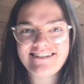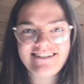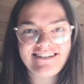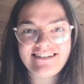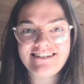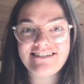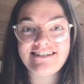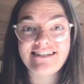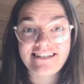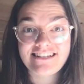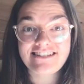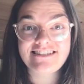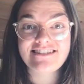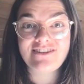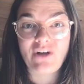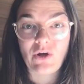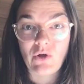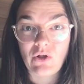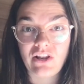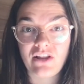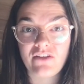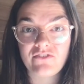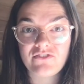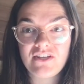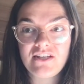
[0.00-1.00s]
does
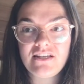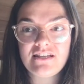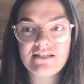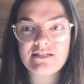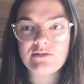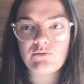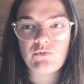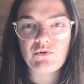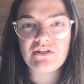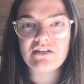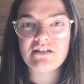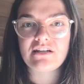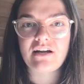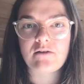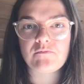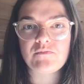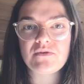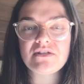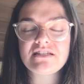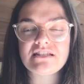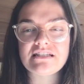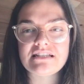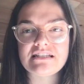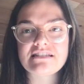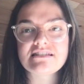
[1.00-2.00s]
all of this within our
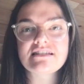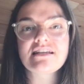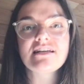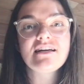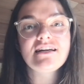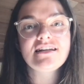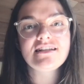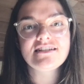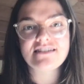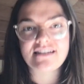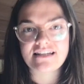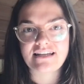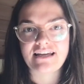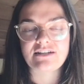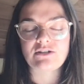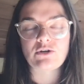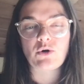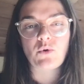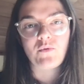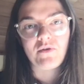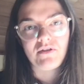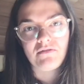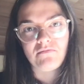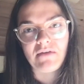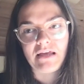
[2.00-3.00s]
business together
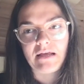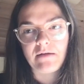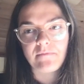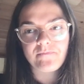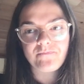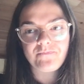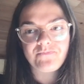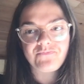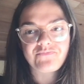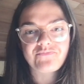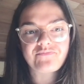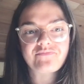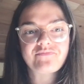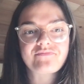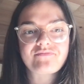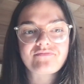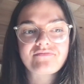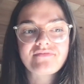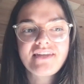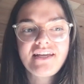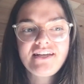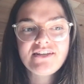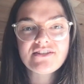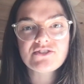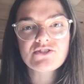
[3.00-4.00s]
with me.
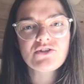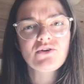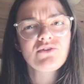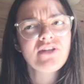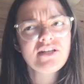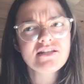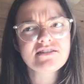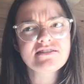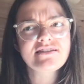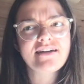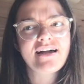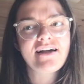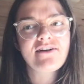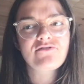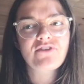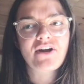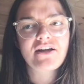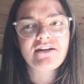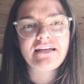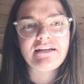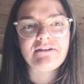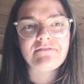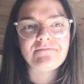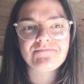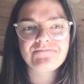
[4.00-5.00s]
So let's dive
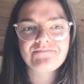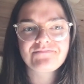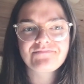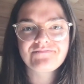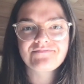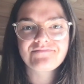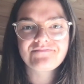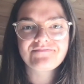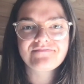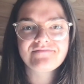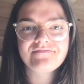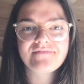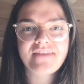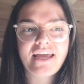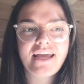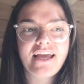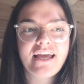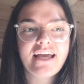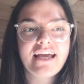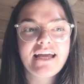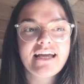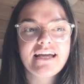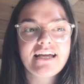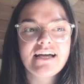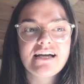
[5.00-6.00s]
right in.
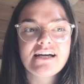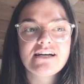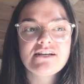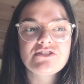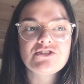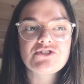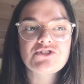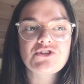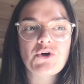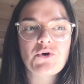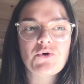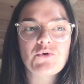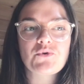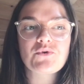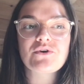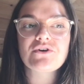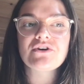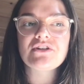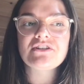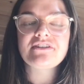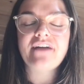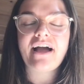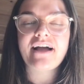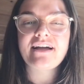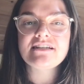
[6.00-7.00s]
So
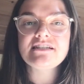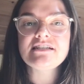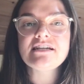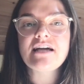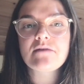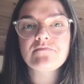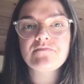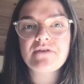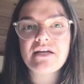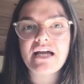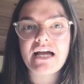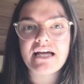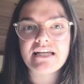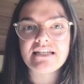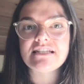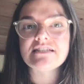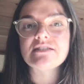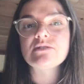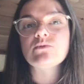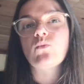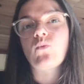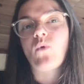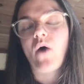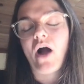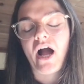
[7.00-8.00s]
the idea behind
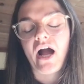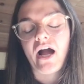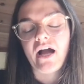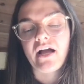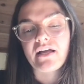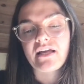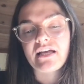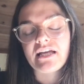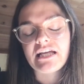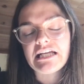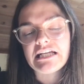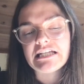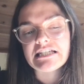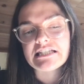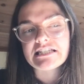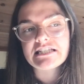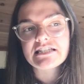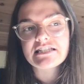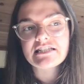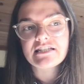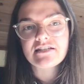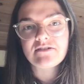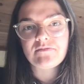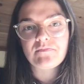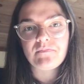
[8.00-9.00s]
this why
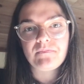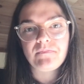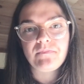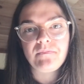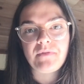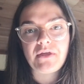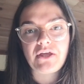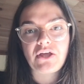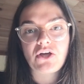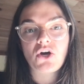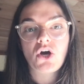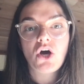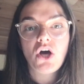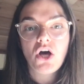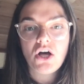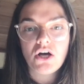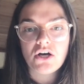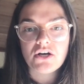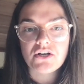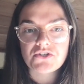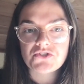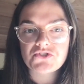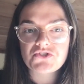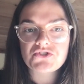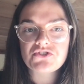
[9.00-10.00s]
is
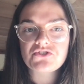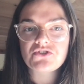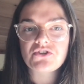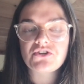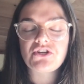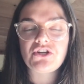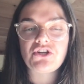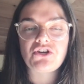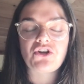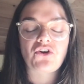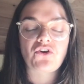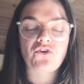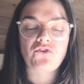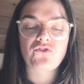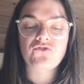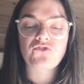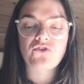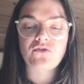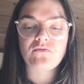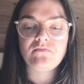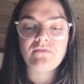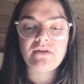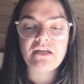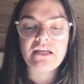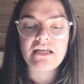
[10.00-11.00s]
because, you know, for
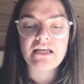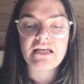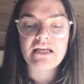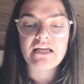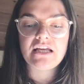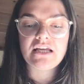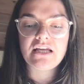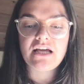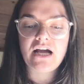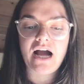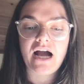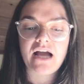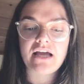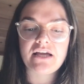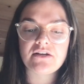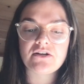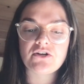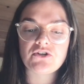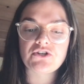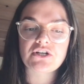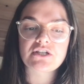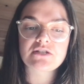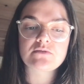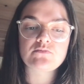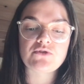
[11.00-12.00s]
me, I
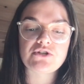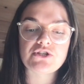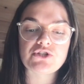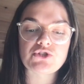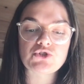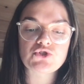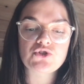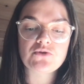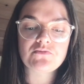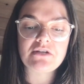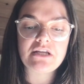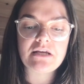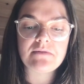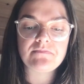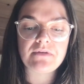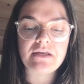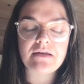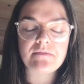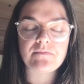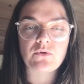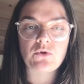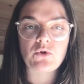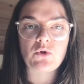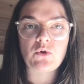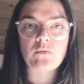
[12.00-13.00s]
experienced so many
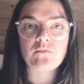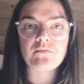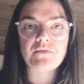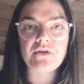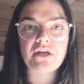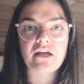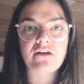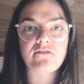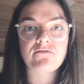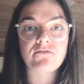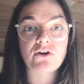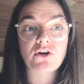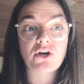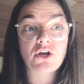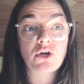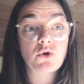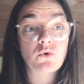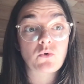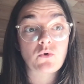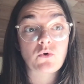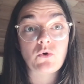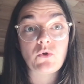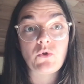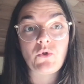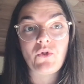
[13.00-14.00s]
people being very
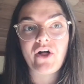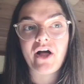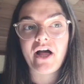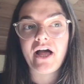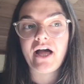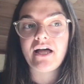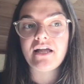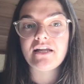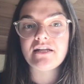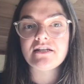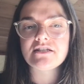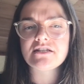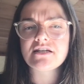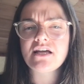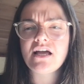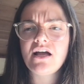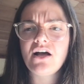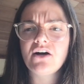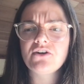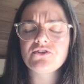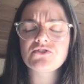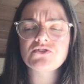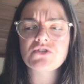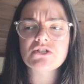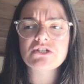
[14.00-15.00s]
cruel, and
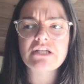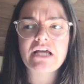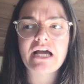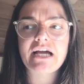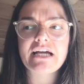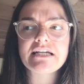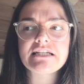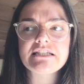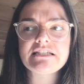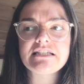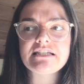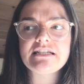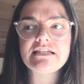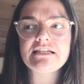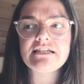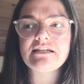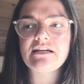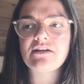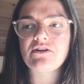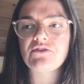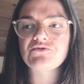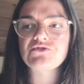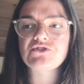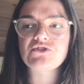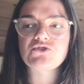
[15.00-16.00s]
the society,
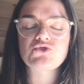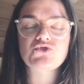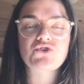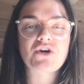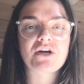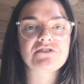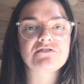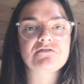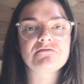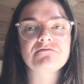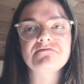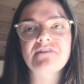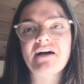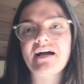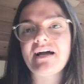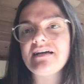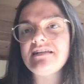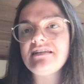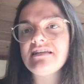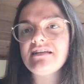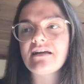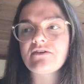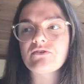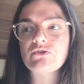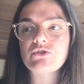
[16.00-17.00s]
and I was just trying to fight,
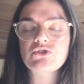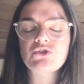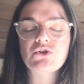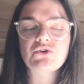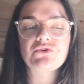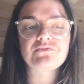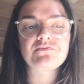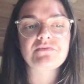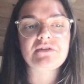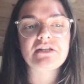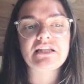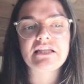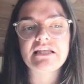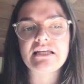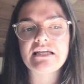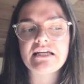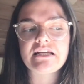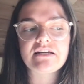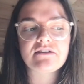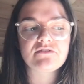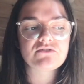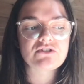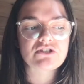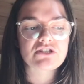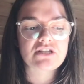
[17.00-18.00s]
and I was completely,
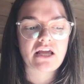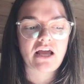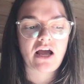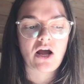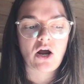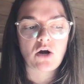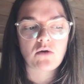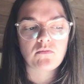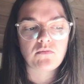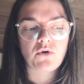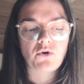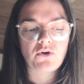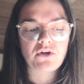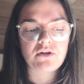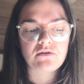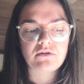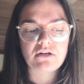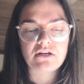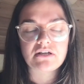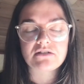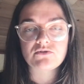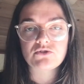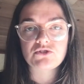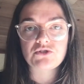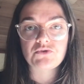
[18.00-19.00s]
was like heartbroken
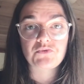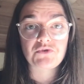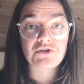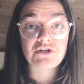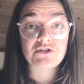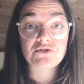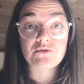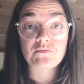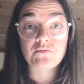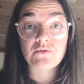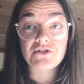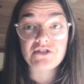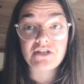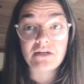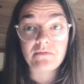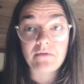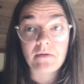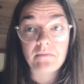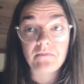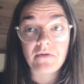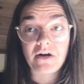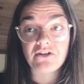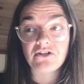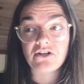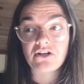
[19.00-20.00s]
because I wanted to protect my
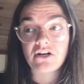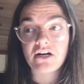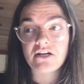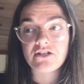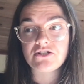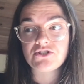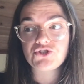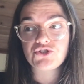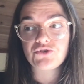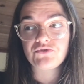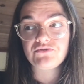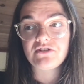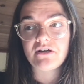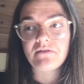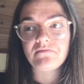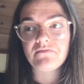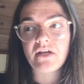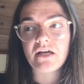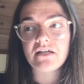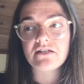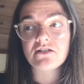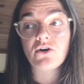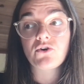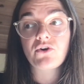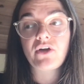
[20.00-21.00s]
brother and show them
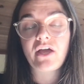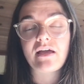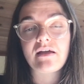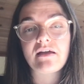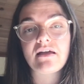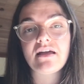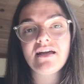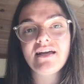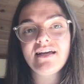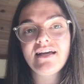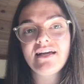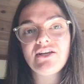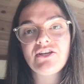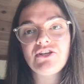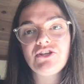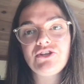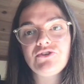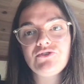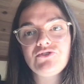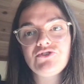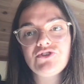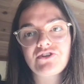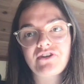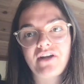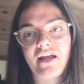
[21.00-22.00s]
that, okay, you
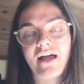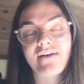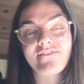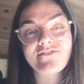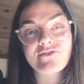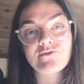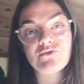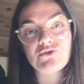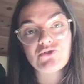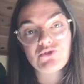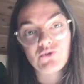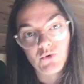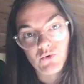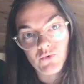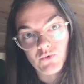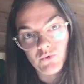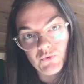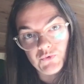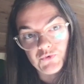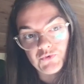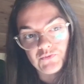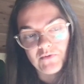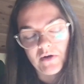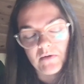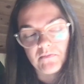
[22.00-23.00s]
don't have to be so cruel
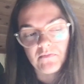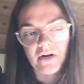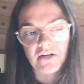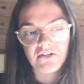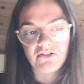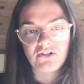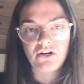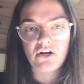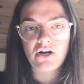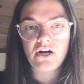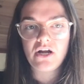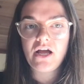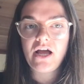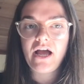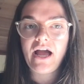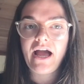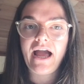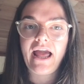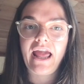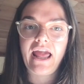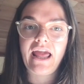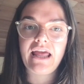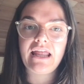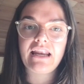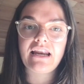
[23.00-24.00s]
to my brother.
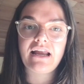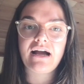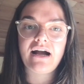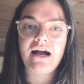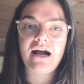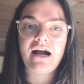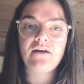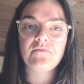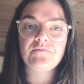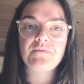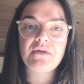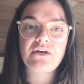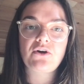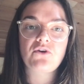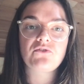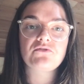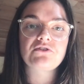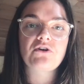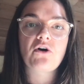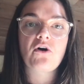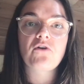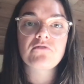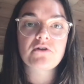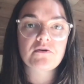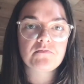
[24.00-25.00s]
And being an
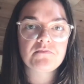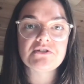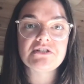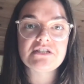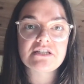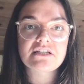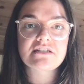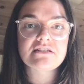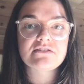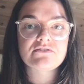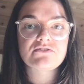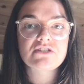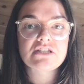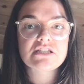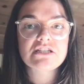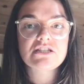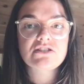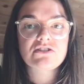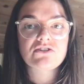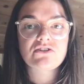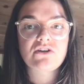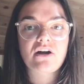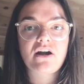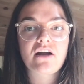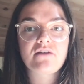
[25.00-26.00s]
overprotective
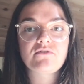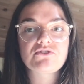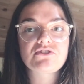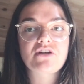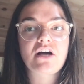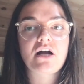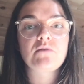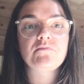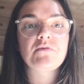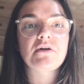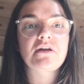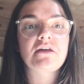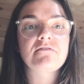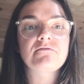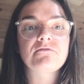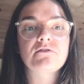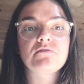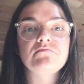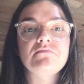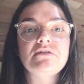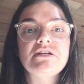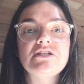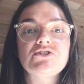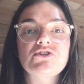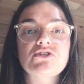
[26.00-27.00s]
sister, it was heartbreaking for
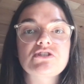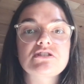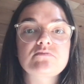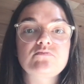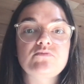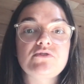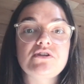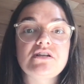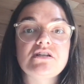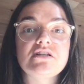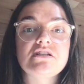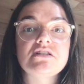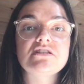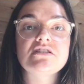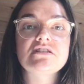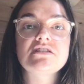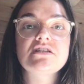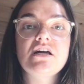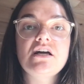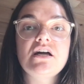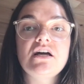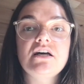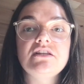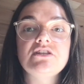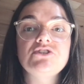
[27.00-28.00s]
me to experience
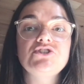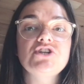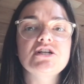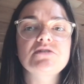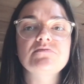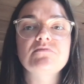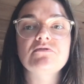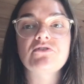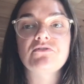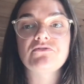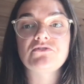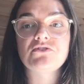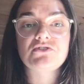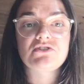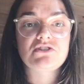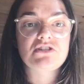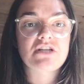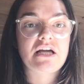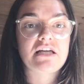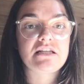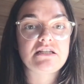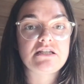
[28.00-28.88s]
the judgment of the society